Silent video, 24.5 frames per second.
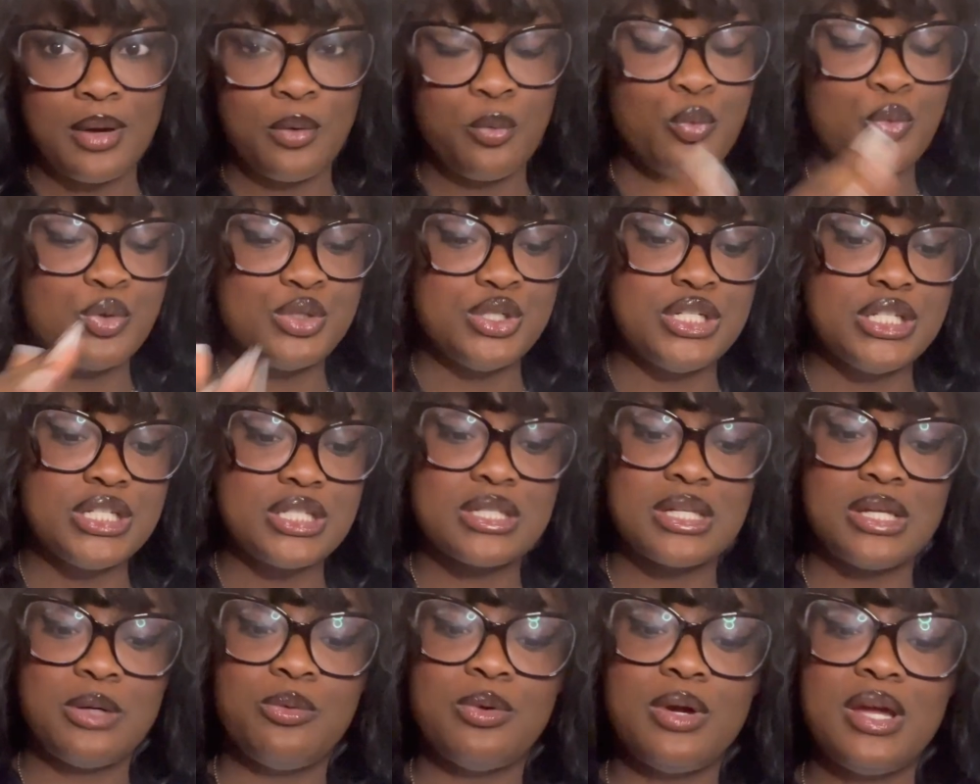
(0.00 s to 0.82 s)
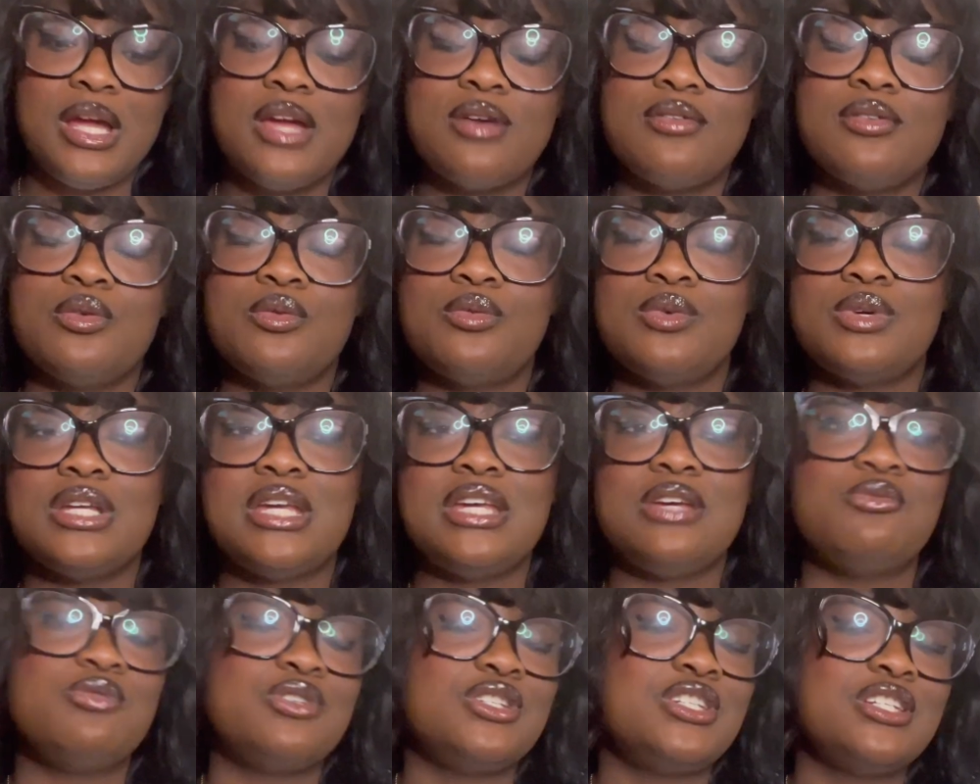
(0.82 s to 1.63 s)
When she's
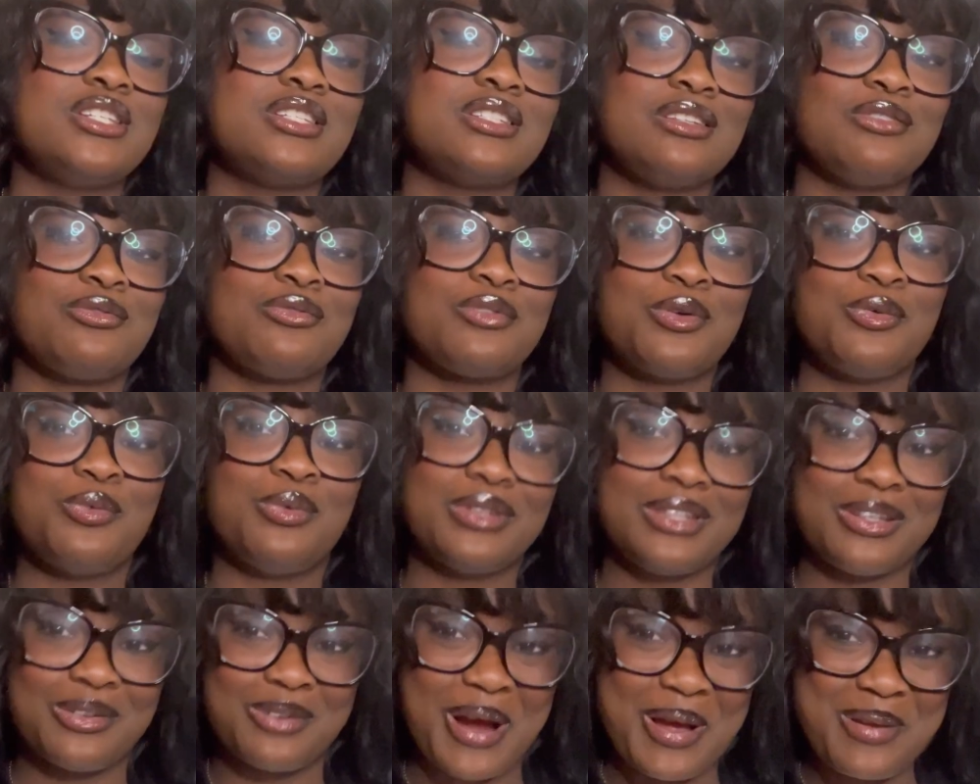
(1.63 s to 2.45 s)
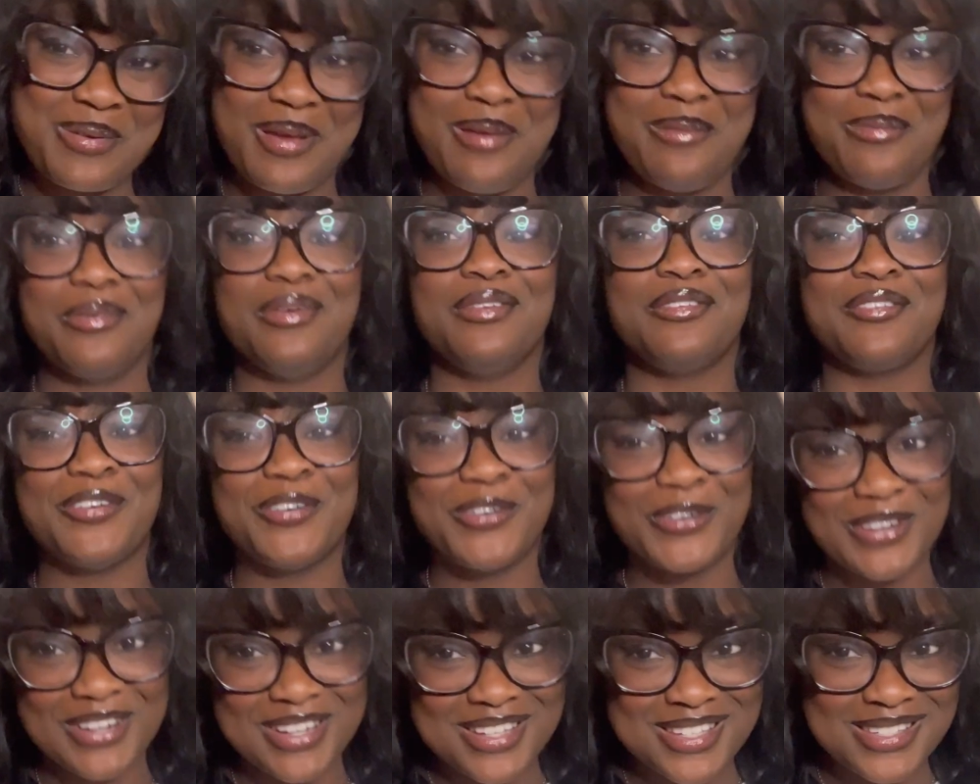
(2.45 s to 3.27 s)
when she's in the ring with the right people, of
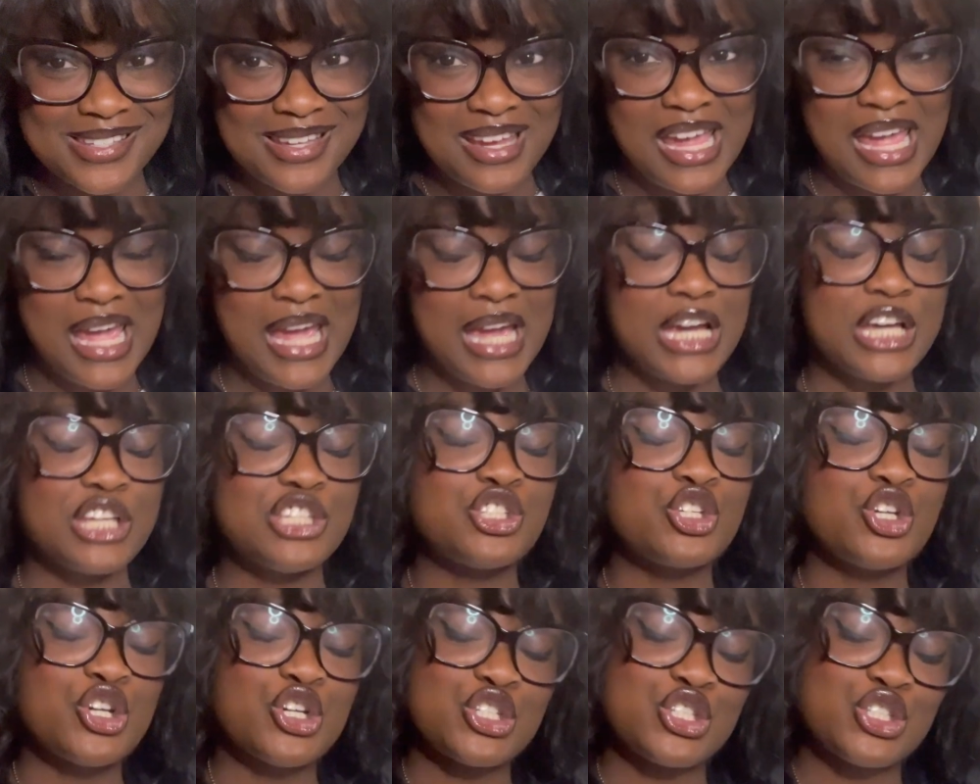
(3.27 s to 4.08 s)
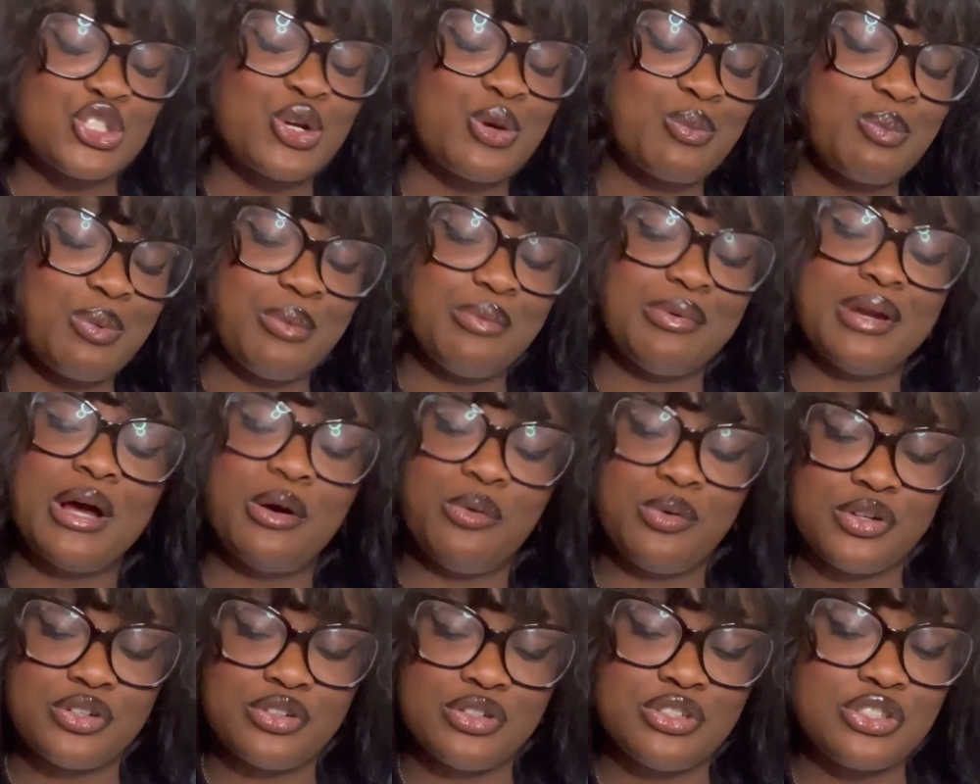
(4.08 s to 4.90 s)
course, because there are certain people
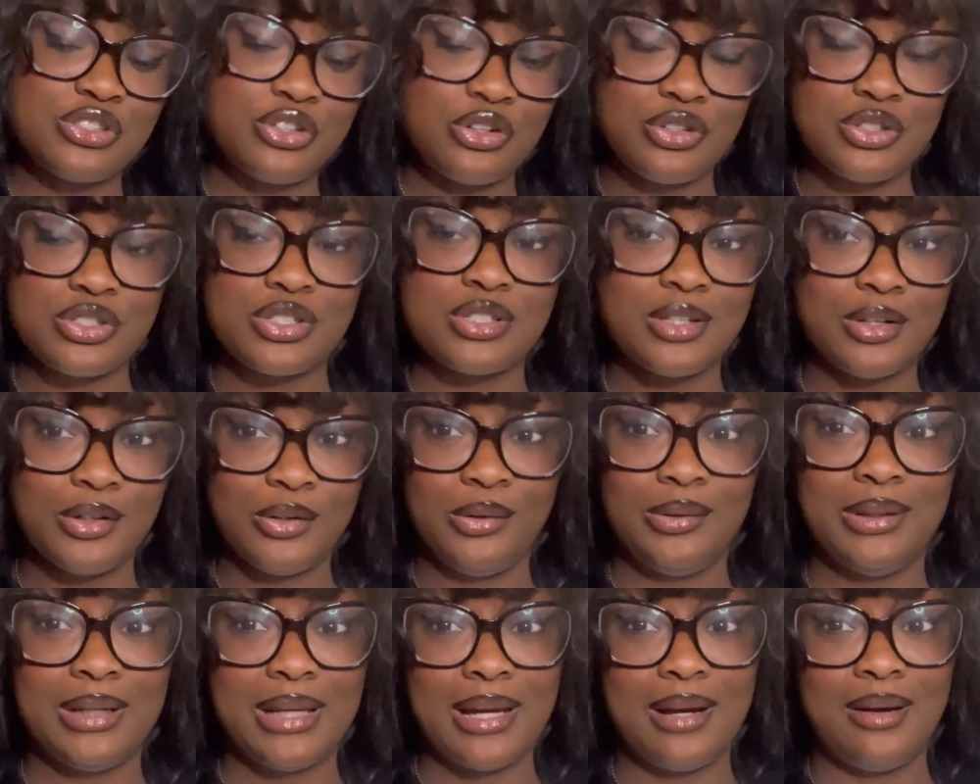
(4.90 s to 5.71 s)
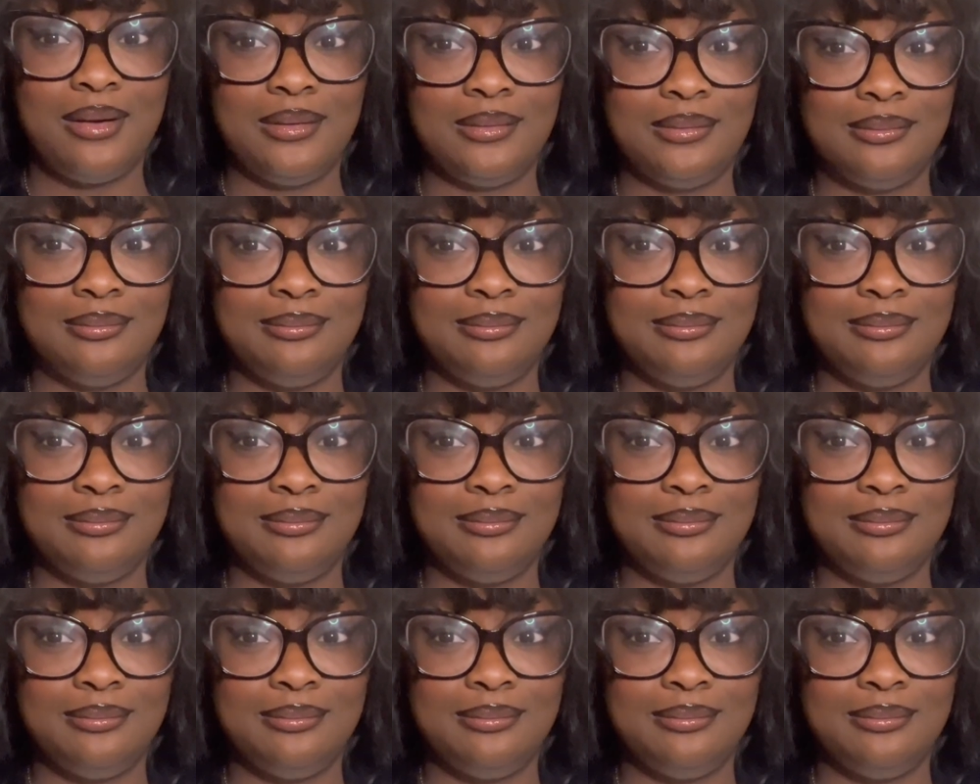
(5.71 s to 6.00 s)
that is going to slow you down.